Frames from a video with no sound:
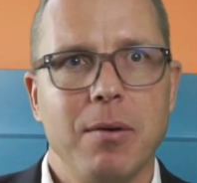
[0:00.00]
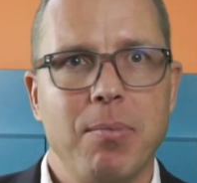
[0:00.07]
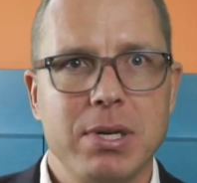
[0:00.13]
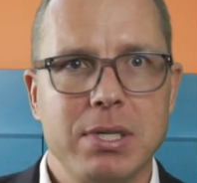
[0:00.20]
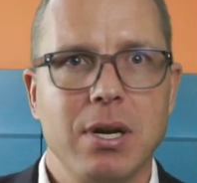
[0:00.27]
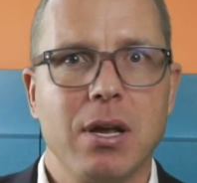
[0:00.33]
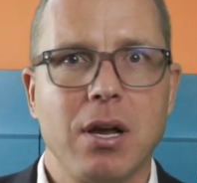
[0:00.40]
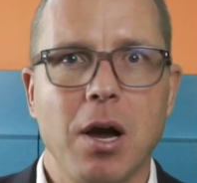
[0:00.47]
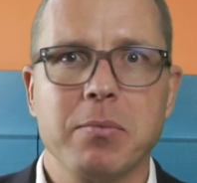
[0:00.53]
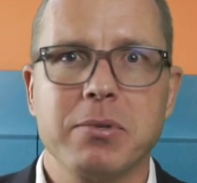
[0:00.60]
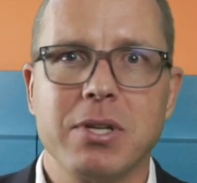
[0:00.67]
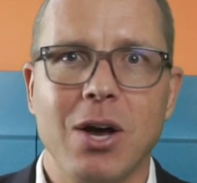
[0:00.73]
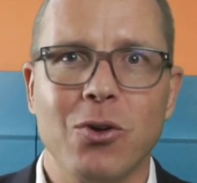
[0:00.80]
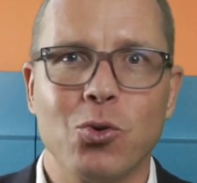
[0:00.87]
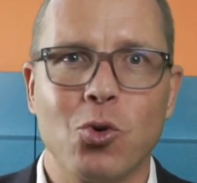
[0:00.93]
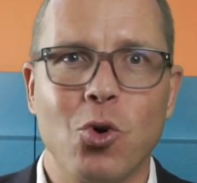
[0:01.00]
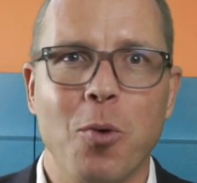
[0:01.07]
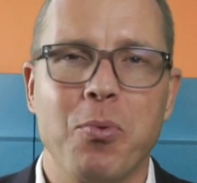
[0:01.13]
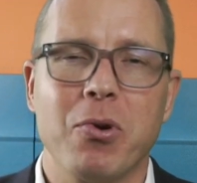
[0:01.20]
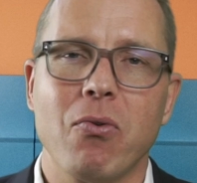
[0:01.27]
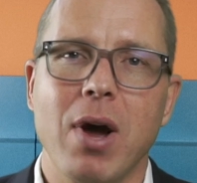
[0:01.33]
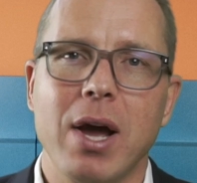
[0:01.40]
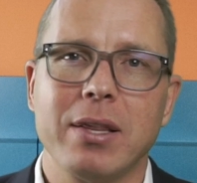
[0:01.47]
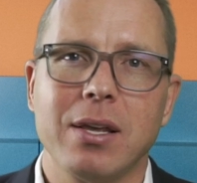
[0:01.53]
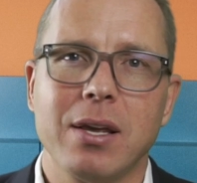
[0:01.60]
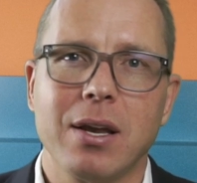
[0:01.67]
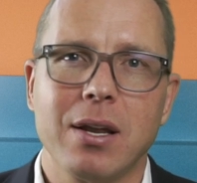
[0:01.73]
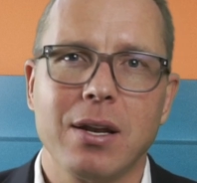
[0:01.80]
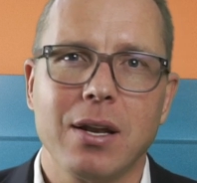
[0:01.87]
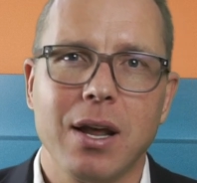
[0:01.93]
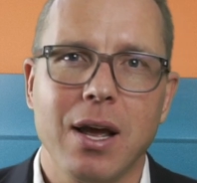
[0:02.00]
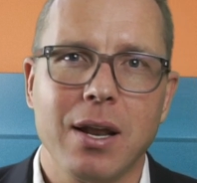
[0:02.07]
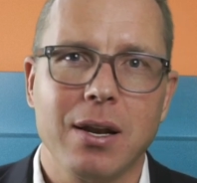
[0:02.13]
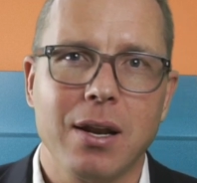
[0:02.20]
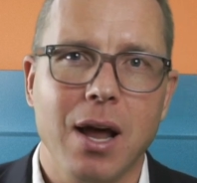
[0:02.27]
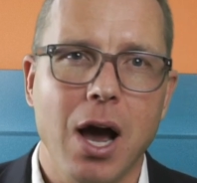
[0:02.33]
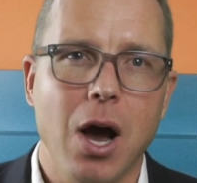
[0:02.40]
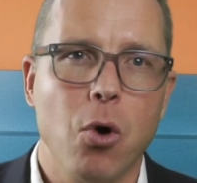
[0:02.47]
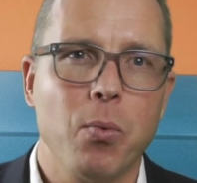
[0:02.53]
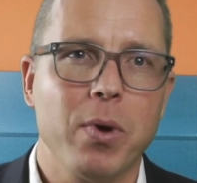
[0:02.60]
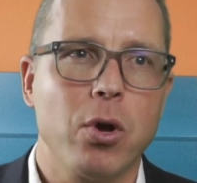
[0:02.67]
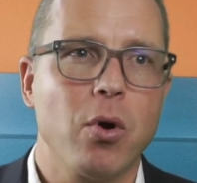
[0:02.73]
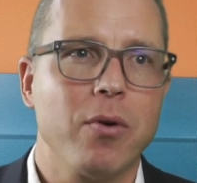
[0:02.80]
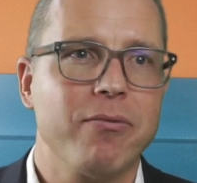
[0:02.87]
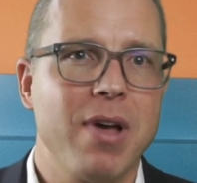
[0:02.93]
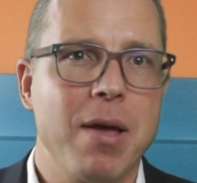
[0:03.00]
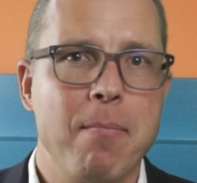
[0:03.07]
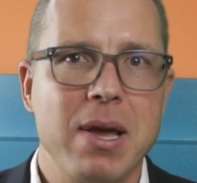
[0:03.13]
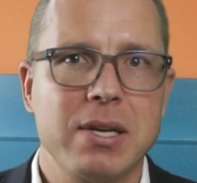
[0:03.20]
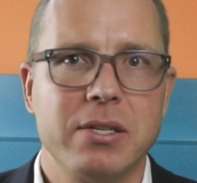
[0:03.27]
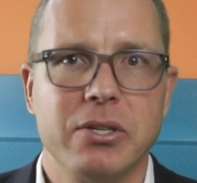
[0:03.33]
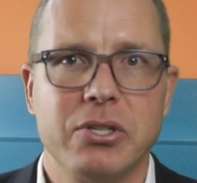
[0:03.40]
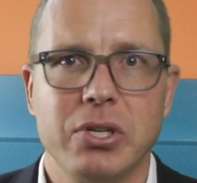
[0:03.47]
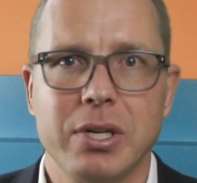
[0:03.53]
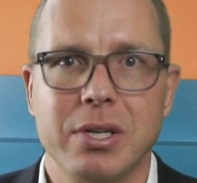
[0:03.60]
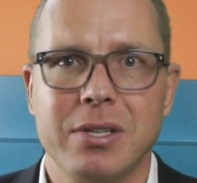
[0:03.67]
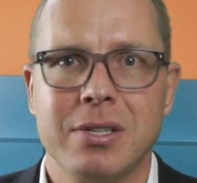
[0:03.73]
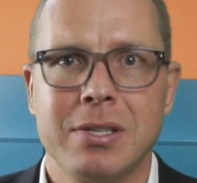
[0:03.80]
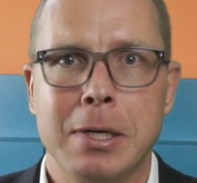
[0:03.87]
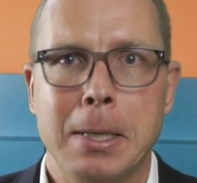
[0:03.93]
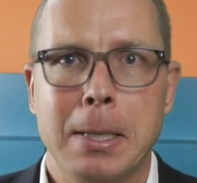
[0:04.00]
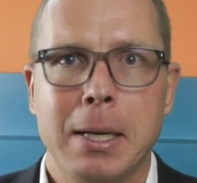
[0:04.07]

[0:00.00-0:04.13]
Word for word: basically comes down to copywriting and, and how we convey messages